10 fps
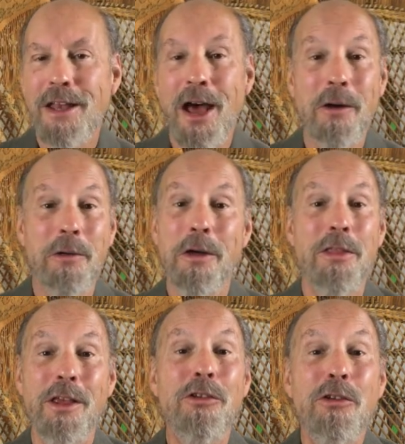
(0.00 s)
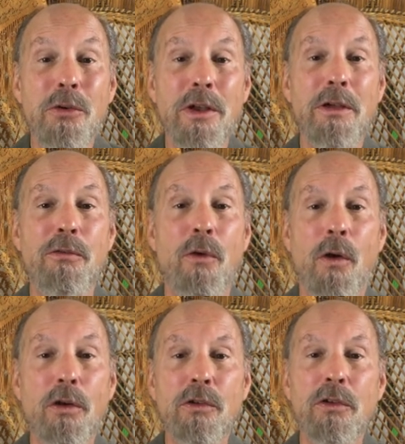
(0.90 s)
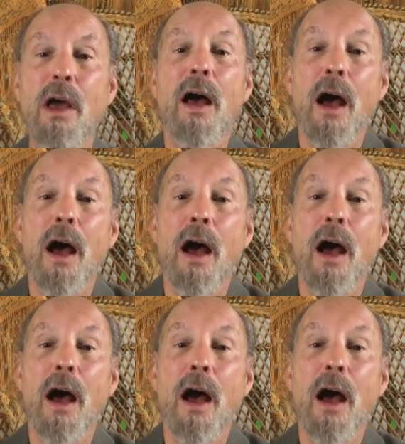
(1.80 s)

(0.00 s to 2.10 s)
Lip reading: Now, these tuning forks